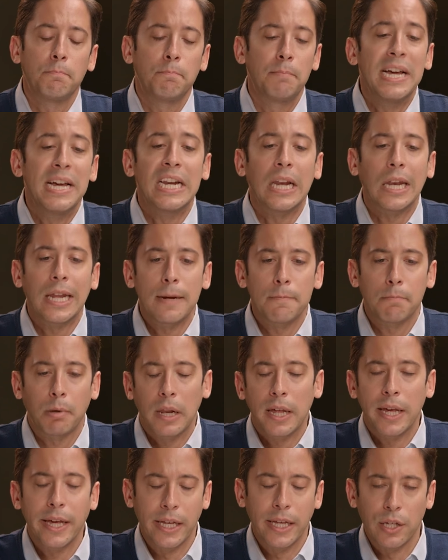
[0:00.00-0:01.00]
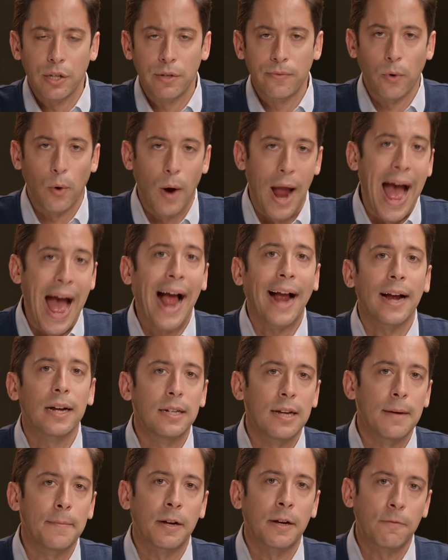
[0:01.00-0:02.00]
piddling pleas for
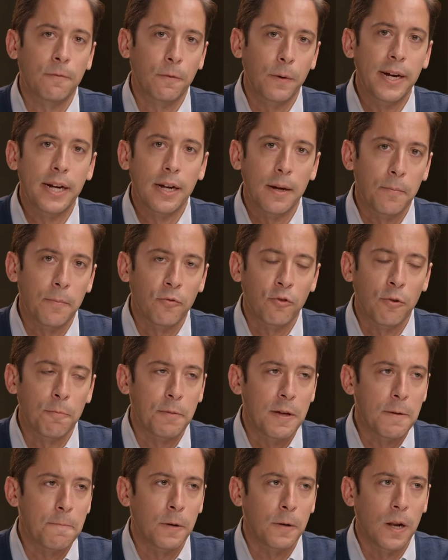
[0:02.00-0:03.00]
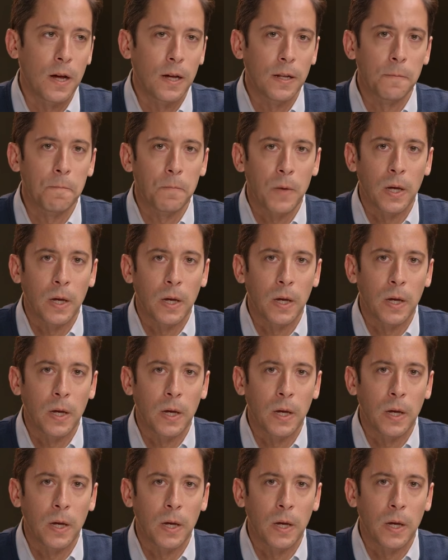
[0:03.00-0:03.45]
academic freedom from people on,